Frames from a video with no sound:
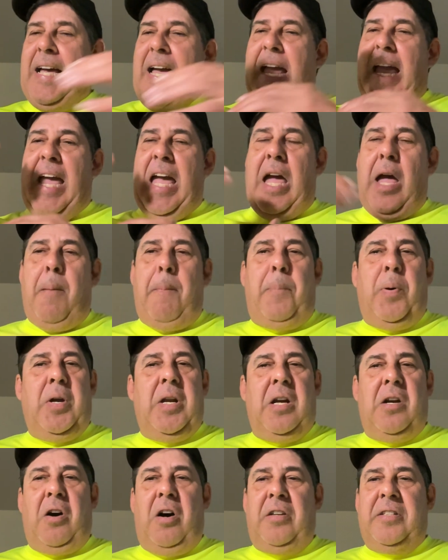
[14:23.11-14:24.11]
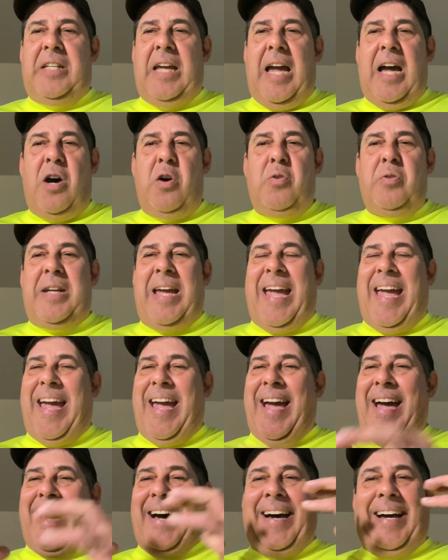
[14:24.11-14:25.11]
and put it all down
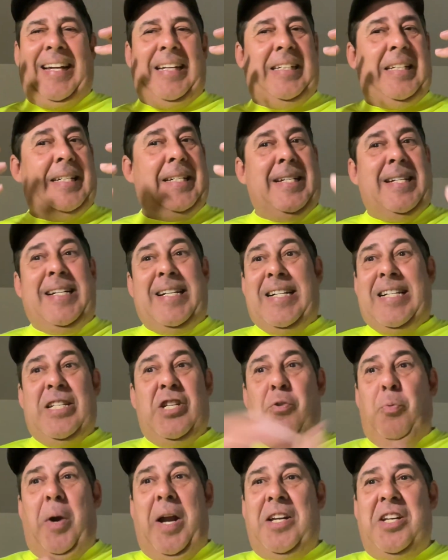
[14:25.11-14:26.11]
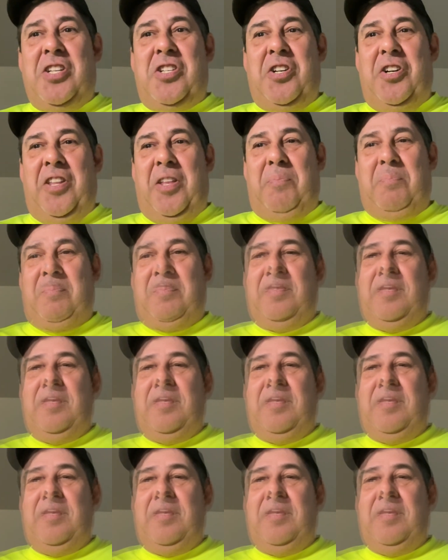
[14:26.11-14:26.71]
and register them.